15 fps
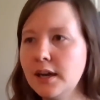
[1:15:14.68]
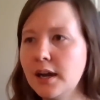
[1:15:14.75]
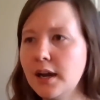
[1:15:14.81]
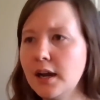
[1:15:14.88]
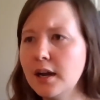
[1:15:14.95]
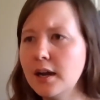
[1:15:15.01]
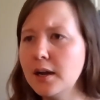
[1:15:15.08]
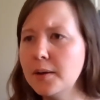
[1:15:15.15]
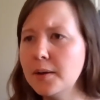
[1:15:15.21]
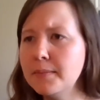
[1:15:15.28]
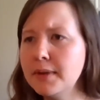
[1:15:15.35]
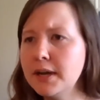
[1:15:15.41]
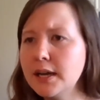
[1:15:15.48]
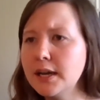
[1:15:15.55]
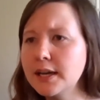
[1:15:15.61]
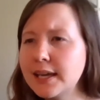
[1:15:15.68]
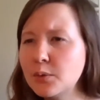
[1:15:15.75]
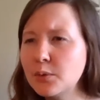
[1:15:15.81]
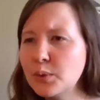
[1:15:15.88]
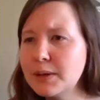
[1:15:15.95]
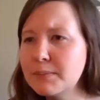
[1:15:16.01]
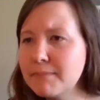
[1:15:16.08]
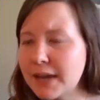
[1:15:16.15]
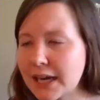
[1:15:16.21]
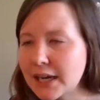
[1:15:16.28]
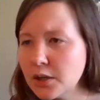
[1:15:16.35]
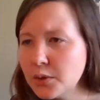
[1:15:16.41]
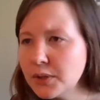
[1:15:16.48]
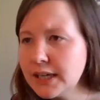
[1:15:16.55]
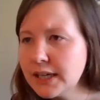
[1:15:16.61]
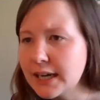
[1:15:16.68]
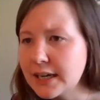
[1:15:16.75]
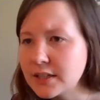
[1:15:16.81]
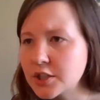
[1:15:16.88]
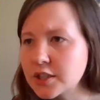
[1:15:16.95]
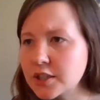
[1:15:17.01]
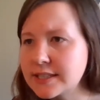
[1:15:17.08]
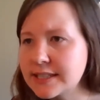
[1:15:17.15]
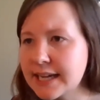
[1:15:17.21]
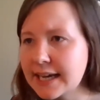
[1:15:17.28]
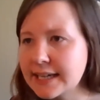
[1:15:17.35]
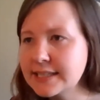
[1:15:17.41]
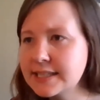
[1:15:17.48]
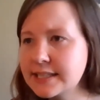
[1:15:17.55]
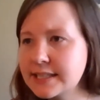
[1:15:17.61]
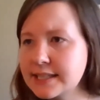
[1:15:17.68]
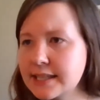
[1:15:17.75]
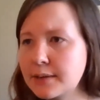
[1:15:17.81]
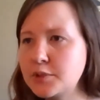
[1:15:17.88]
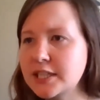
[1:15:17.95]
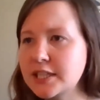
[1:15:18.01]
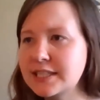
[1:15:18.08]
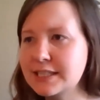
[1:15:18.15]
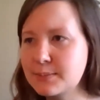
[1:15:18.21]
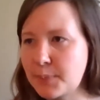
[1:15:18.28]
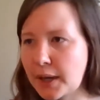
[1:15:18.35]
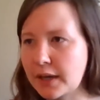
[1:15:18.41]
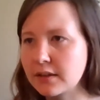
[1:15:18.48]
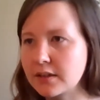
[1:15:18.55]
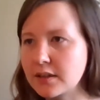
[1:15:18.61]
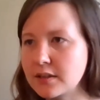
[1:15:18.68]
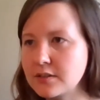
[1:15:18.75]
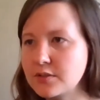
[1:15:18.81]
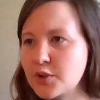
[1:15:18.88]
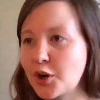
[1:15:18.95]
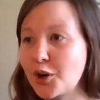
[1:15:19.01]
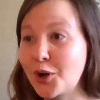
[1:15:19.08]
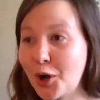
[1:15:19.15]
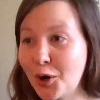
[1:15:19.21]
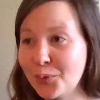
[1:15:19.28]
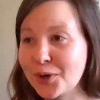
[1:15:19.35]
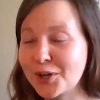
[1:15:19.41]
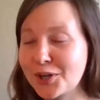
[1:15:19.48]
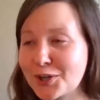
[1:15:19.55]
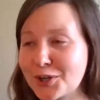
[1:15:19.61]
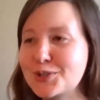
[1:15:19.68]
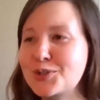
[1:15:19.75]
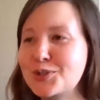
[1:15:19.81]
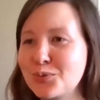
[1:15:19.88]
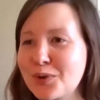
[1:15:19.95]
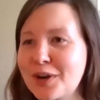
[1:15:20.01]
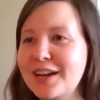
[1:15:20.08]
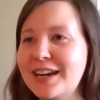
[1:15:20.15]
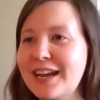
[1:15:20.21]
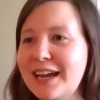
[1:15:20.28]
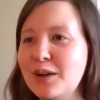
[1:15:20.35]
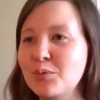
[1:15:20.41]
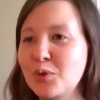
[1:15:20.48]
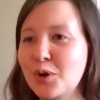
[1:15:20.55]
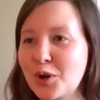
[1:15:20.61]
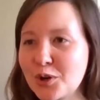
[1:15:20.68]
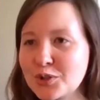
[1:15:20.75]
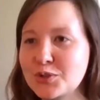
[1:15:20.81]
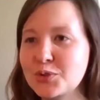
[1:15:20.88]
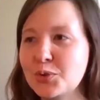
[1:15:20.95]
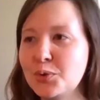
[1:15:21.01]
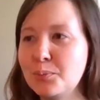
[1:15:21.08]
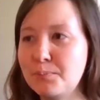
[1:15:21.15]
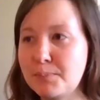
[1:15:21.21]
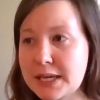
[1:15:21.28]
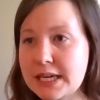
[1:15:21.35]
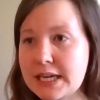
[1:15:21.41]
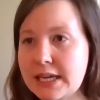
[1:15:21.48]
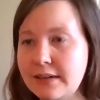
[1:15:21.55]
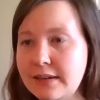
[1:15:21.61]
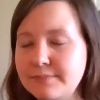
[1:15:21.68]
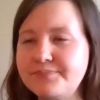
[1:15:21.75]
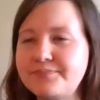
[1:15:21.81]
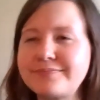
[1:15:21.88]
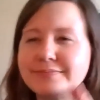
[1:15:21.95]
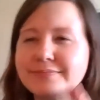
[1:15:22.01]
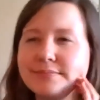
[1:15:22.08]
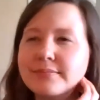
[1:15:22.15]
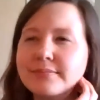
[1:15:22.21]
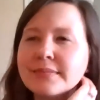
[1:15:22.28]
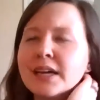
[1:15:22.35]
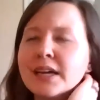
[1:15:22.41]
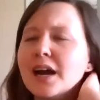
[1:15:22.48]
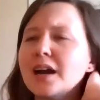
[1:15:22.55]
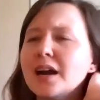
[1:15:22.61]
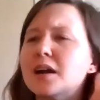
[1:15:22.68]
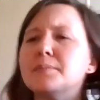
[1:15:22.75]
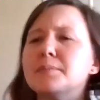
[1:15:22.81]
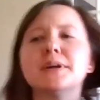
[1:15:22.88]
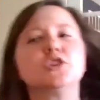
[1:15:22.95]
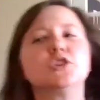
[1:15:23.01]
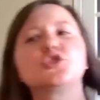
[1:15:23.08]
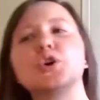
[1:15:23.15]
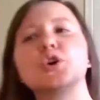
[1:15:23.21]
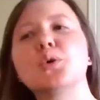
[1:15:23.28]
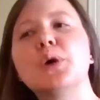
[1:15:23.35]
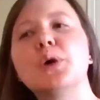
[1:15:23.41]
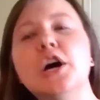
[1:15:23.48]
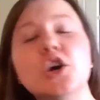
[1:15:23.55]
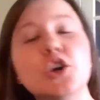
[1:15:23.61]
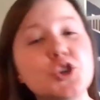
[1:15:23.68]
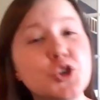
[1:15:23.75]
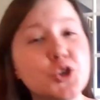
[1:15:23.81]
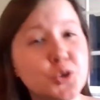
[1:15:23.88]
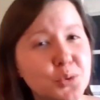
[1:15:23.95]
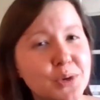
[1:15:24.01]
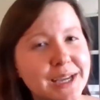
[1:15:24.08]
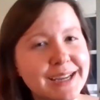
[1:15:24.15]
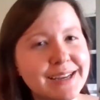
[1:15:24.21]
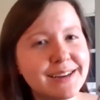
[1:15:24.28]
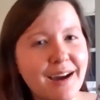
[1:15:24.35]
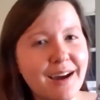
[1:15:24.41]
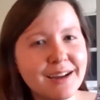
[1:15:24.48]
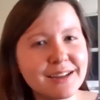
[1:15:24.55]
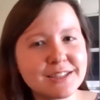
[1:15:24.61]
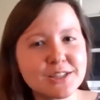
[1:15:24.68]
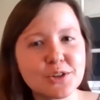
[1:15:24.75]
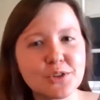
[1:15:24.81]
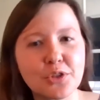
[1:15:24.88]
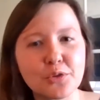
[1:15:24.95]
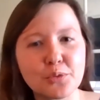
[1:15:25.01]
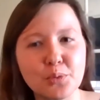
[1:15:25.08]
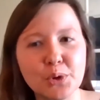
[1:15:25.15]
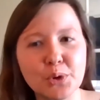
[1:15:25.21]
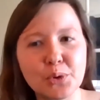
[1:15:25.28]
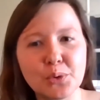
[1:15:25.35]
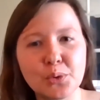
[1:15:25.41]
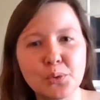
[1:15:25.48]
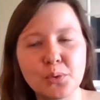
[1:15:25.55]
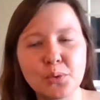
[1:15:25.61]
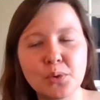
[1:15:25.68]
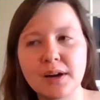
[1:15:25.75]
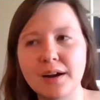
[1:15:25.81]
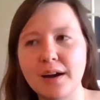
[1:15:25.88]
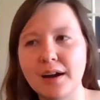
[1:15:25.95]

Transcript: can we manually enter test subject spellers or coworkers to run a rehearsal bee? So you cannot through